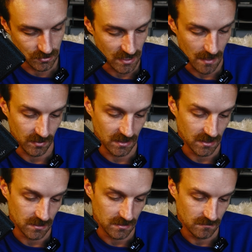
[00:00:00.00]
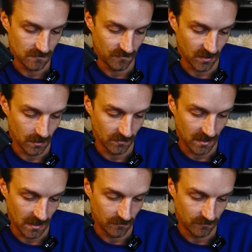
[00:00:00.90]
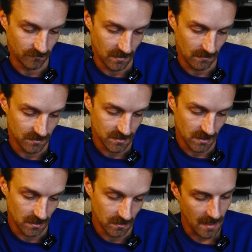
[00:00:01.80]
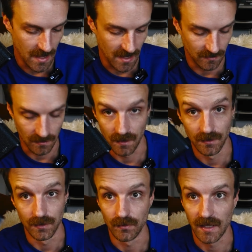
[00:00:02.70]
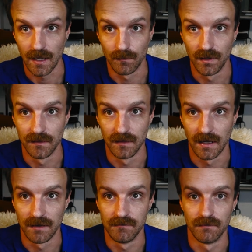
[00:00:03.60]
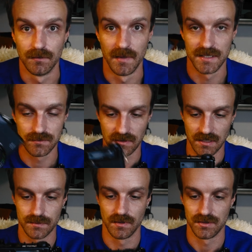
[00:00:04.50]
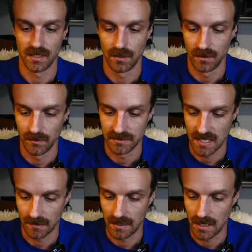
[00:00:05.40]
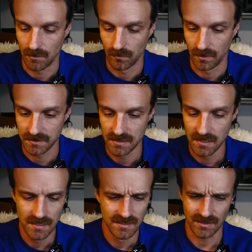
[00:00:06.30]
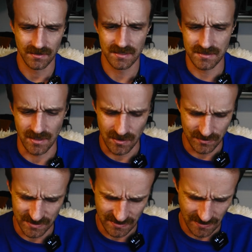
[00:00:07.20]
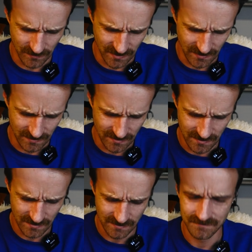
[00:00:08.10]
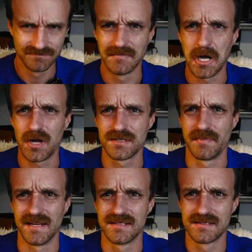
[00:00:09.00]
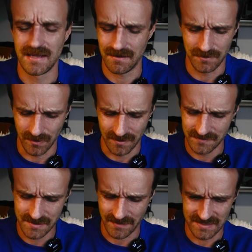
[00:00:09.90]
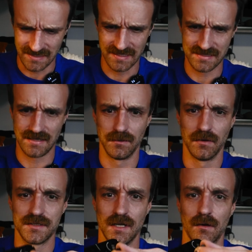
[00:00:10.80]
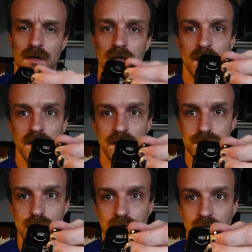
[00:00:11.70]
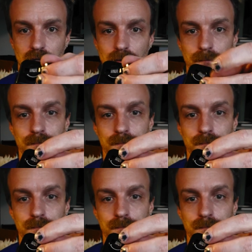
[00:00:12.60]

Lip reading: Japanese film that I've never seen, and on a new camera that I've never messed with the exposure. I don't know exactly how it works. So this is all just gonna be all spice everywhere, spiciness everywhere. So here's what we're gonna do.